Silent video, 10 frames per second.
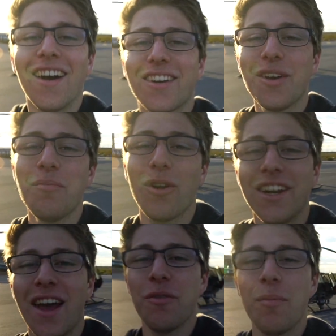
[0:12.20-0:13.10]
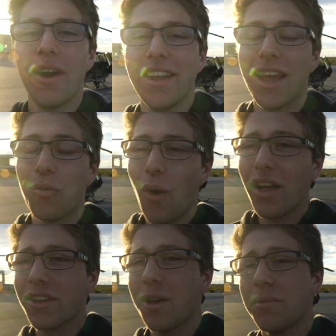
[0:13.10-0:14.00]
Good morning, everybody, and
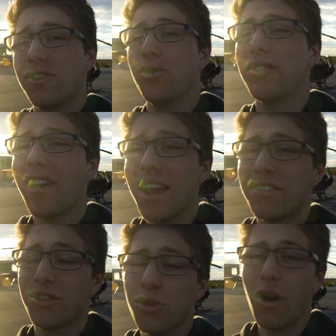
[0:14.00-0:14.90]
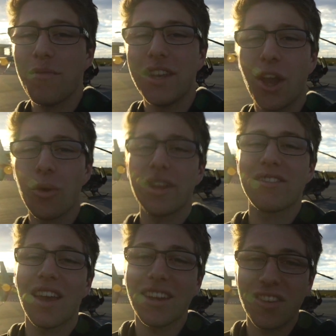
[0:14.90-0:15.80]
welcome to day 2 of the
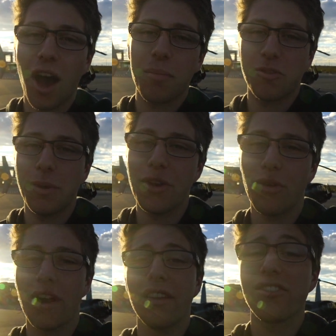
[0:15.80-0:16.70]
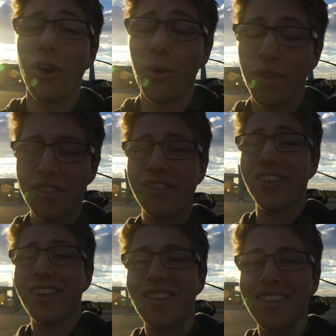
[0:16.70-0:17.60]
Koenigsegg Top Speed Run. So this is
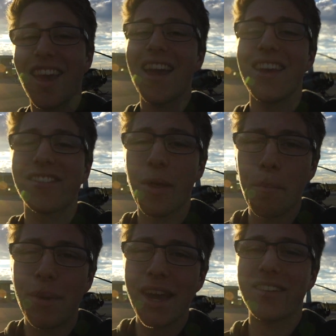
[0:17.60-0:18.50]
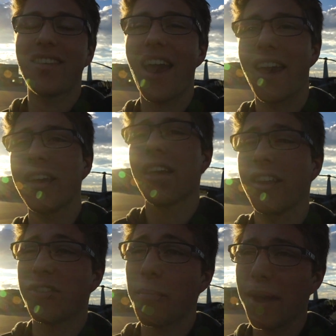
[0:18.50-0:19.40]
it. Today is the big day.
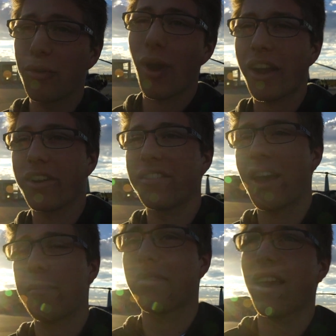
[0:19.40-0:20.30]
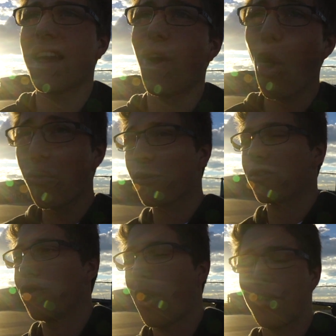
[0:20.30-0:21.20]
It's the big record attempt to hit over
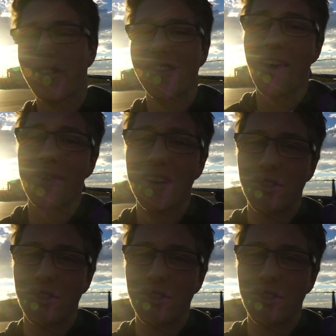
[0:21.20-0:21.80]
270,